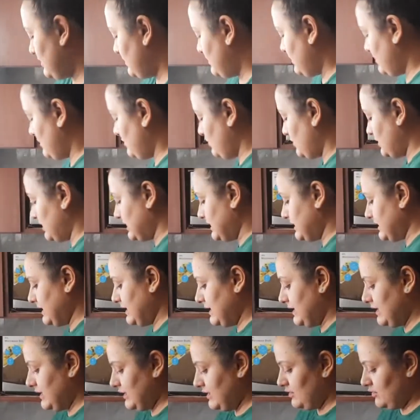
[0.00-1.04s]
And once the
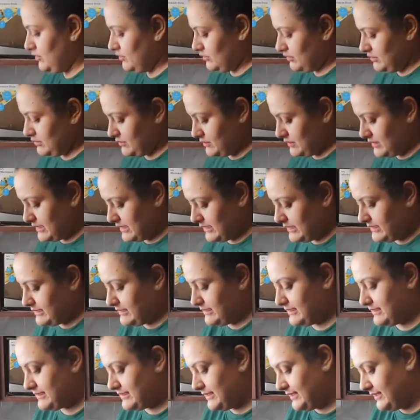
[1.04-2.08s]
hing also starts
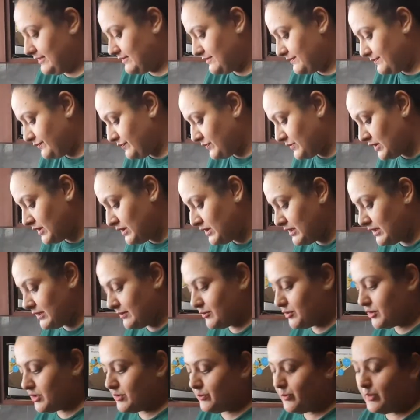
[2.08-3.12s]
sizzling,
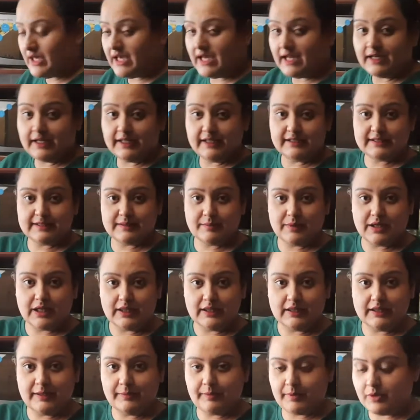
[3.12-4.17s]
we're going to be adding some
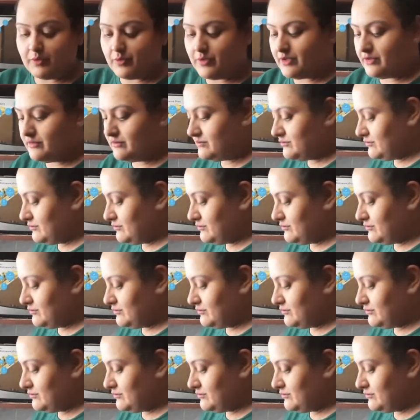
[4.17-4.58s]
haldi powder.